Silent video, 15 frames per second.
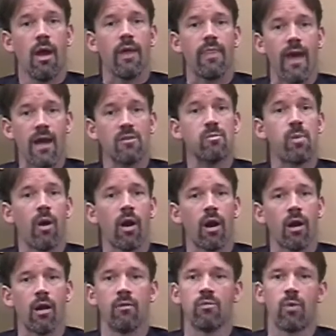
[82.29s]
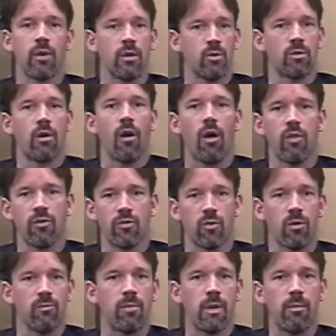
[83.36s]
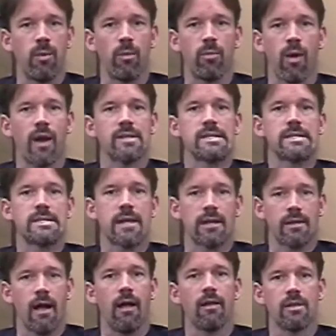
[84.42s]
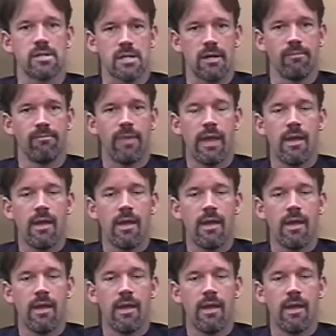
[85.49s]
And that's part of what you would call the sort of people, process, technology.